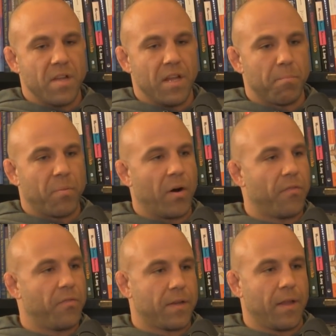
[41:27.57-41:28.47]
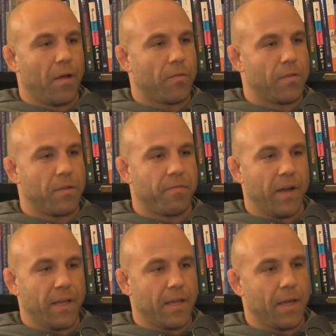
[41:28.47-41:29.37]
in perfect health in the
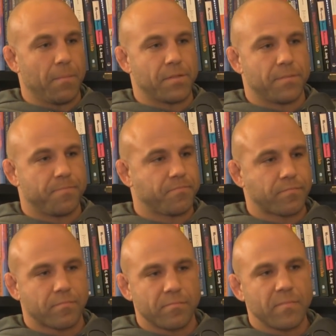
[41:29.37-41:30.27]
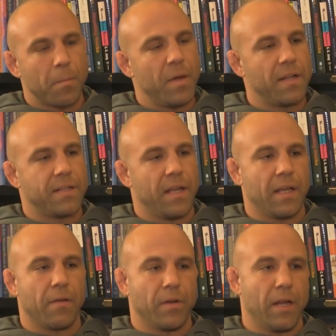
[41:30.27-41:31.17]
fight camps,
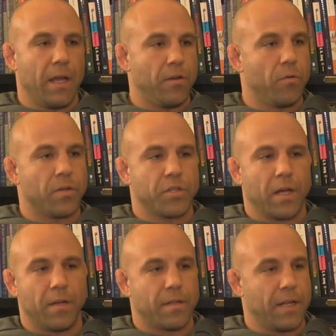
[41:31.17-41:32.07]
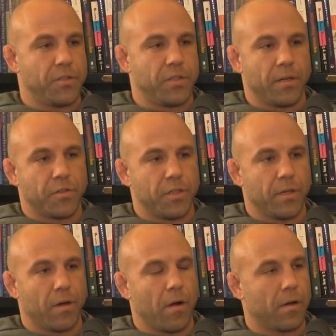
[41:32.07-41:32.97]
meditating every day, doing Tai Chi or
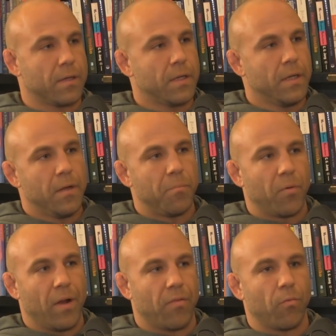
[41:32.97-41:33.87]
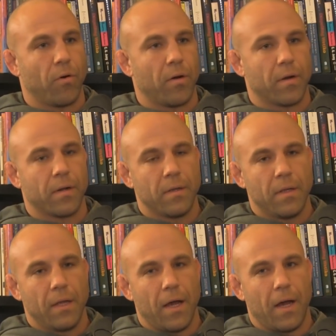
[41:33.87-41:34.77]
Qigong, breath work,
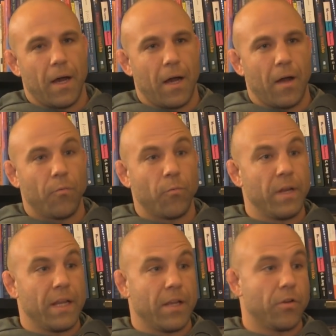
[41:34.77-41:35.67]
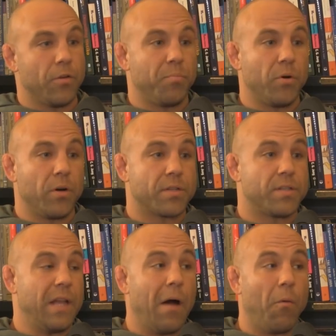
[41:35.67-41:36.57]
uh, reading good
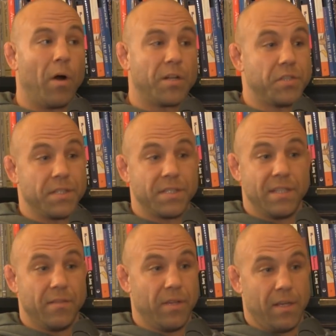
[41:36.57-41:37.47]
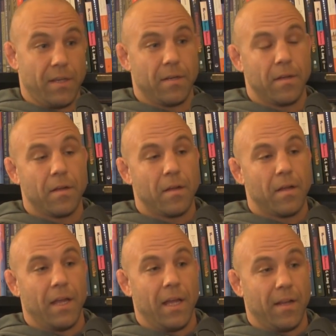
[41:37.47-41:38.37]
books, not watching TV,
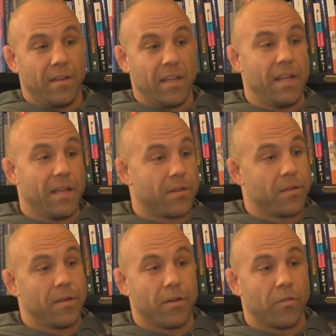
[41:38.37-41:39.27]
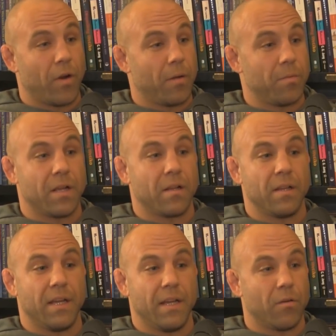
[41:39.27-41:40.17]
and eating incredibly
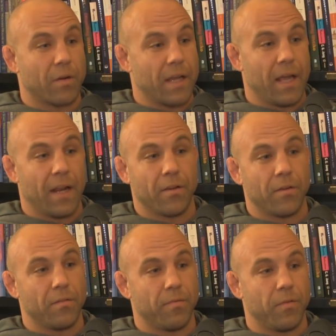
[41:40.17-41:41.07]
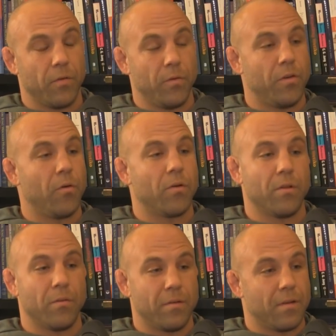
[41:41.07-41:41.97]
clean, organic, good food, no
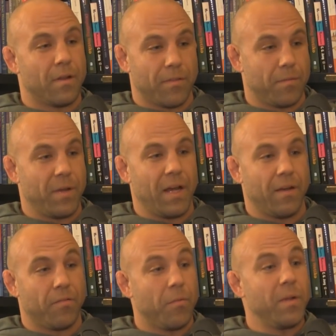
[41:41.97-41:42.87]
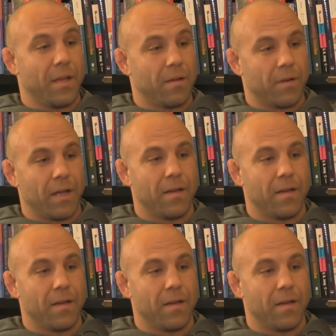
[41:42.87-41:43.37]
gluten, nothing bad for me, mm -hmm.